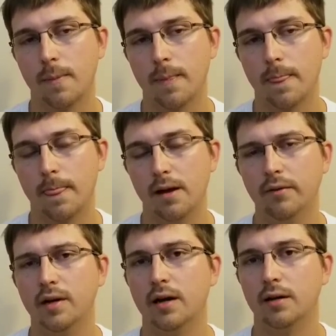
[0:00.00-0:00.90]
Every
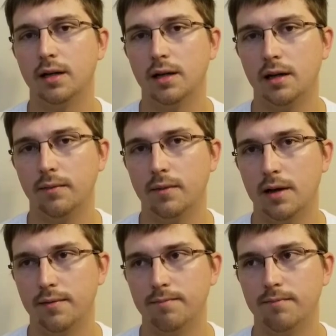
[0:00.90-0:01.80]
now and again, I
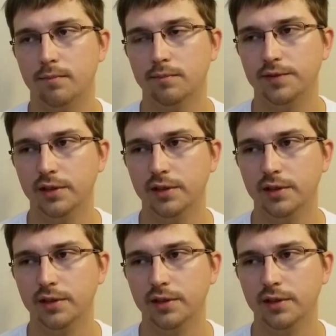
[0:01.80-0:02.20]
feel